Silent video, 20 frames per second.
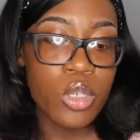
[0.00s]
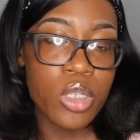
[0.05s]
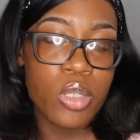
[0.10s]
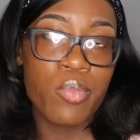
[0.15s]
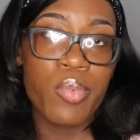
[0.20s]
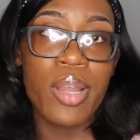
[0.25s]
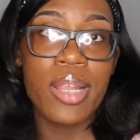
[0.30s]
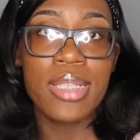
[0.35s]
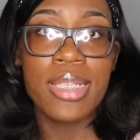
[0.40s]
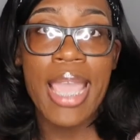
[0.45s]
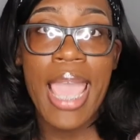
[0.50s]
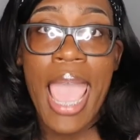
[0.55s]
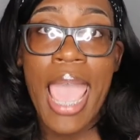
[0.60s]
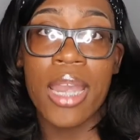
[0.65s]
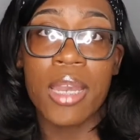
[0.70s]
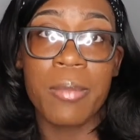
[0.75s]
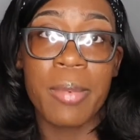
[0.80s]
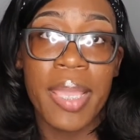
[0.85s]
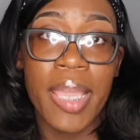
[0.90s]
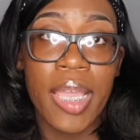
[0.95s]
Just press
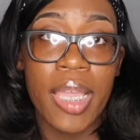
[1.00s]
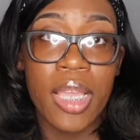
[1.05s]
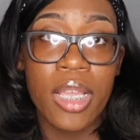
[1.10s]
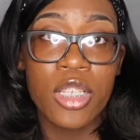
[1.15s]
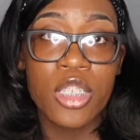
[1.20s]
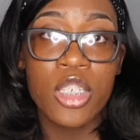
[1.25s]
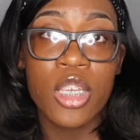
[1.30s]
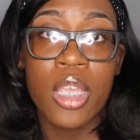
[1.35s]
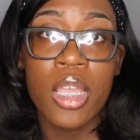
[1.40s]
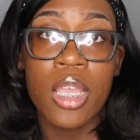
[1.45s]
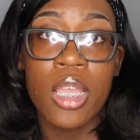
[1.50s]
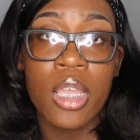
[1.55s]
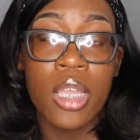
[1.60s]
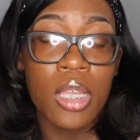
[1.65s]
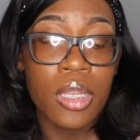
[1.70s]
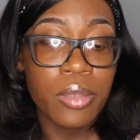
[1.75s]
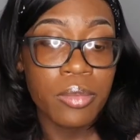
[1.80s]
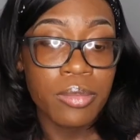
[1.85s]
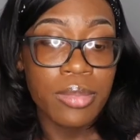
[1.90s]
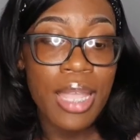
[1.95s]
add a page.
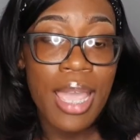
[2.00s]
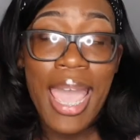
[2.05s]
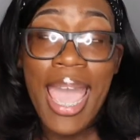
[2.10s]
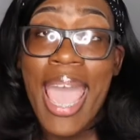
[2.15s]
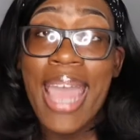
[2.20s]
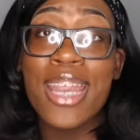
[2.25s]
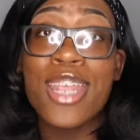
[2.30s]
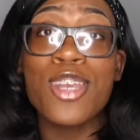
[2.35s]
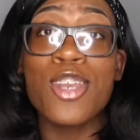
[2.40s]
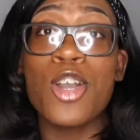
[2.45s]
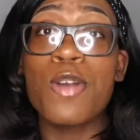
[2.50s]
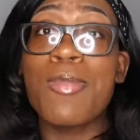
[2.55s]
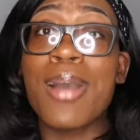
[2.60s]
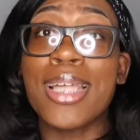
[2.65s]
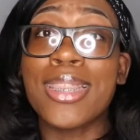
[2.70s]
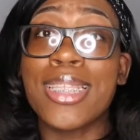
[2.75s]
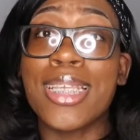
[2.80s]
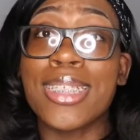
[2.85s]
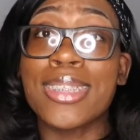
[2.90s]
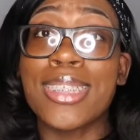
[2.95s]
Now, I didn't know
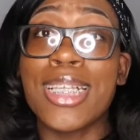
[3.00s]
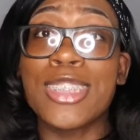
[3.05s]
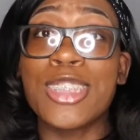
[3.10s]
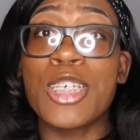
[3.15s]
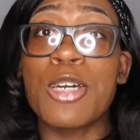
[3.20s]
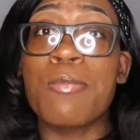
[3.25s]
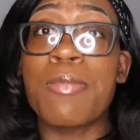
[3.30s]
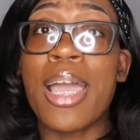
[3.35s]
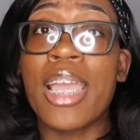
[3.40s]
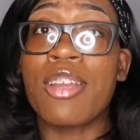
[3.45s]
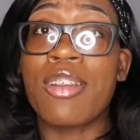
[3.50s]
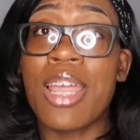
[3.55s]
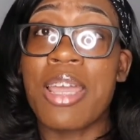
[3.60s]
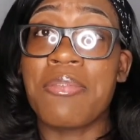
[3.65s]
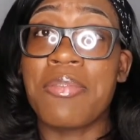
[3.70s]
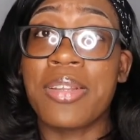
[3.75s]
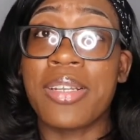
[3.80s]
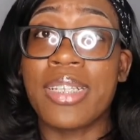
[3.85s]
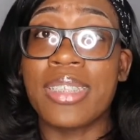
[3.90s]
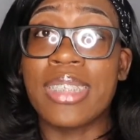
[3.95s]
about this until my
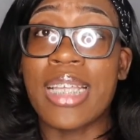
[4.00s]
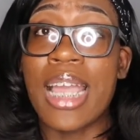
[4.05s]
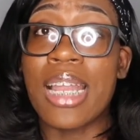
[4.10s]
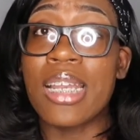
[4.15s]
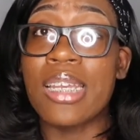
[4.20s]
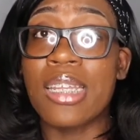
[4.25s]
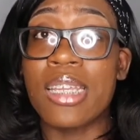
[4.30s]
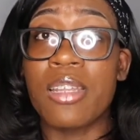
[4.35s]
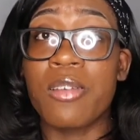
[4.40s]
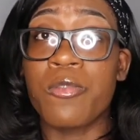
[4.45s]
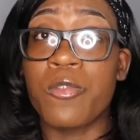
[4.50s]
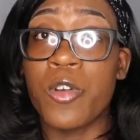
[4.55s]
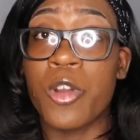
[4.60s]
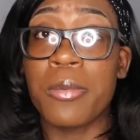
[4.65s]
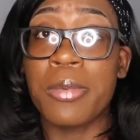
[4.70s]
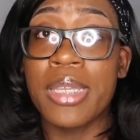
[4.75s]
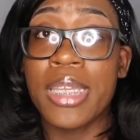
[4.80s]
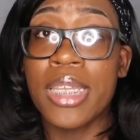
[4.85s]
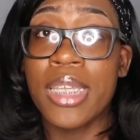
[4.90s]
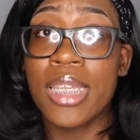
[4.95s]
graphic designer did it
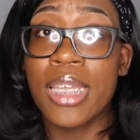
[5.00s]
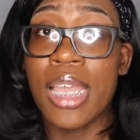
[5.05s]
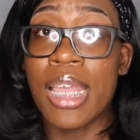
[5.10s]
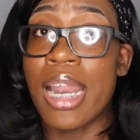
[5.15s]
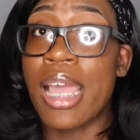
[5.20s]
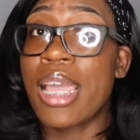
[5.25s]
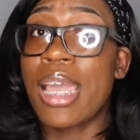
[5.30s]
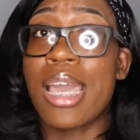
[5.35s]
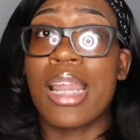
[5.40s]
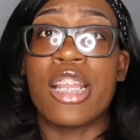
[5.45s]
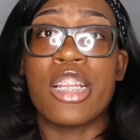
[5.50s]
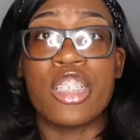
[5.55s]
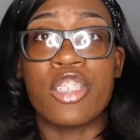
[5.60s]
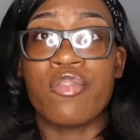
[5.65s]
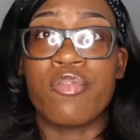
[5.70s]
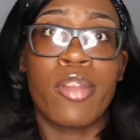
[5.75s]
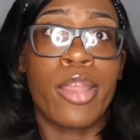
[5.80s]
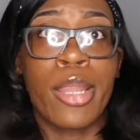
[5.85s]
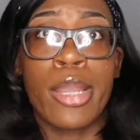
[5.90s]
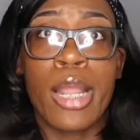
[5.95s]
for me, and I kind of
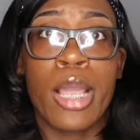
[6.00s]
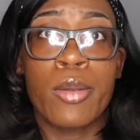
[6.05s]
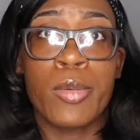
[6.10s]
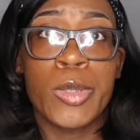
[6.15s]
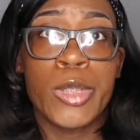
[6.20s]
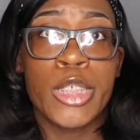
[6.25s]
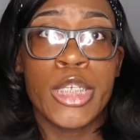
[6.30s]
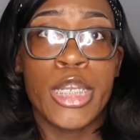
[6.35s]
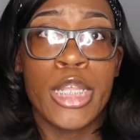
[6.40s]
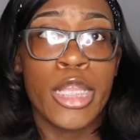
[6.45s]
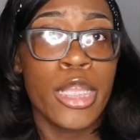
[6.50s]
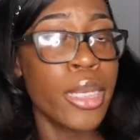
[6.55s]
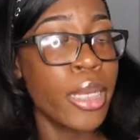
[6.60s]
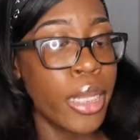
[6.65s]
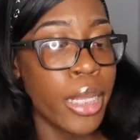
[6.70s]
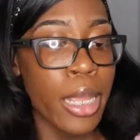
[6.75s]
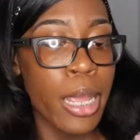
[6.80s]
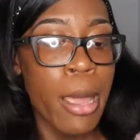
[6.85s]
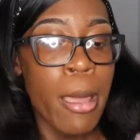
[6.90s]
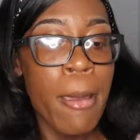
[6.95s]
just figured out what she
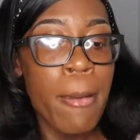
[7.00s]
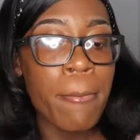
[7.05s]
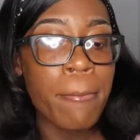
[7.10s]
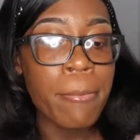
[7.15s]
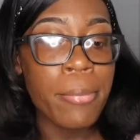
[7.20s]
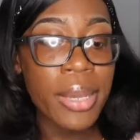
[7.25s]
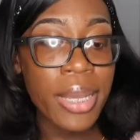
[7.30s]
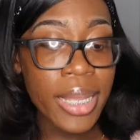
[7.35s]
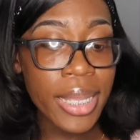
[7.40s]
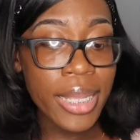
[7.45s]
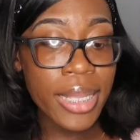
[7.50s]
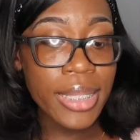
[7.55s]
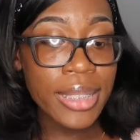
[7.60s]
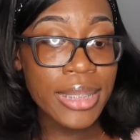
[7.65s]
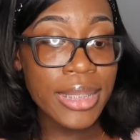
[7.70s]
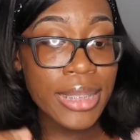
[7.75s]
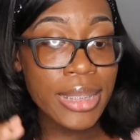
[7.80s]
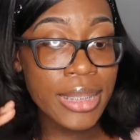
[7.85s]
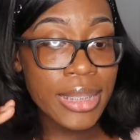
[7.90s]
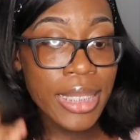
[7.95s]
did. But
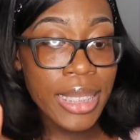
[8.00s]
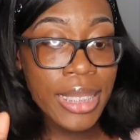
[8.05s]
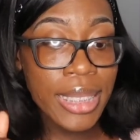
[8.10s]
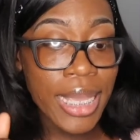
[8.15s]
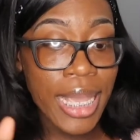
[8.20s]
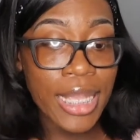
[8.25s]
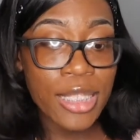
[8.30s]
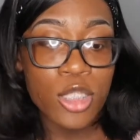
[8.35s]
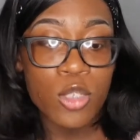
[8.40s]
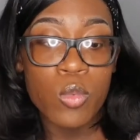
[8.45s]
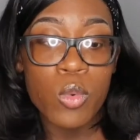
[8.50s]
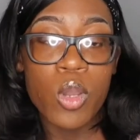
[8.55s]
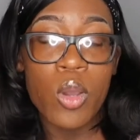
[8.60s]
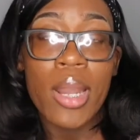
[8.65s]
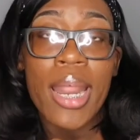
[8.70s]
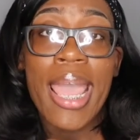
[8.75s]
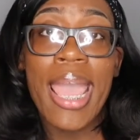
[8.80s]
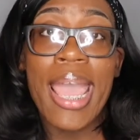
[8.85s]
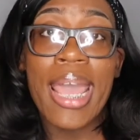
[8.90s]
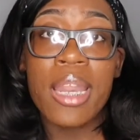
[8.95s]
yes you will
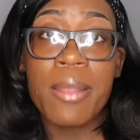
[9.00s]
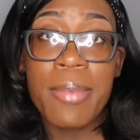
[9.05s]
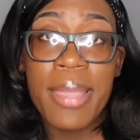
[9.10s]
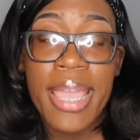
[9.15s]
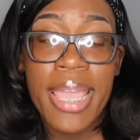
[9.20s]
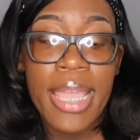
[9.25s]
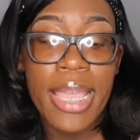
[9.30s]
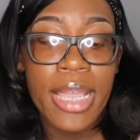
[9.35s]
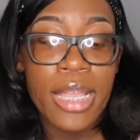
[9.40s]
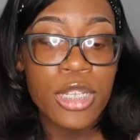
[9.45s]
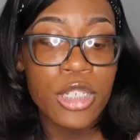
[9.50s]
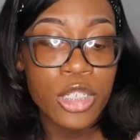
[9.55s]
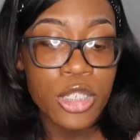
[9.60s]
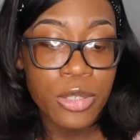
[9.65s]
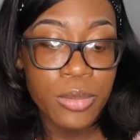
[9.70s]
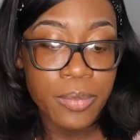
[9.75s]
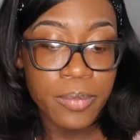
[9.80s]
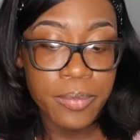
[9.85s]
go to add a page